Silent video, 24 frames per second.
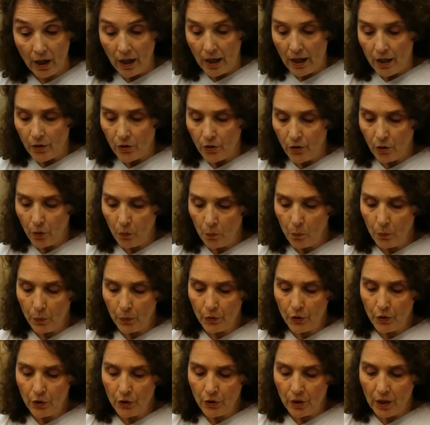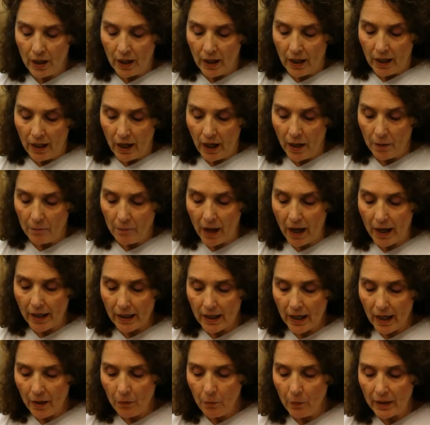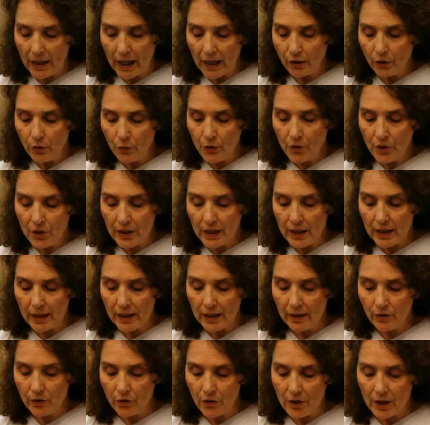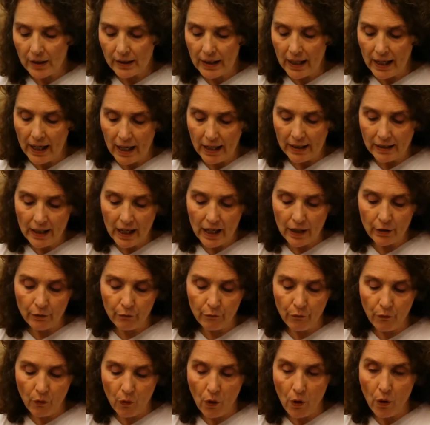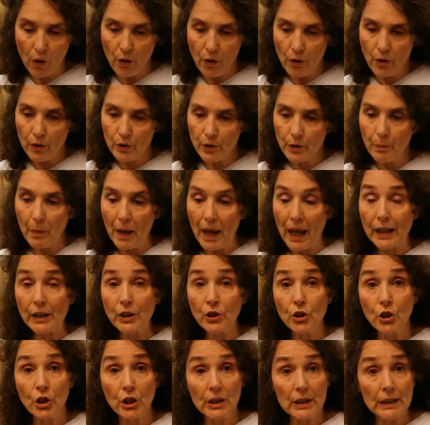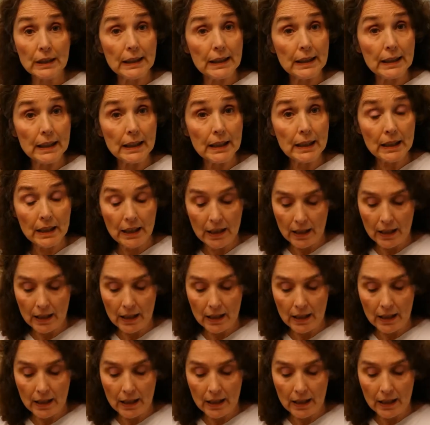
So we're just, when I loosen it, it looks like the hand kind of falls back gently,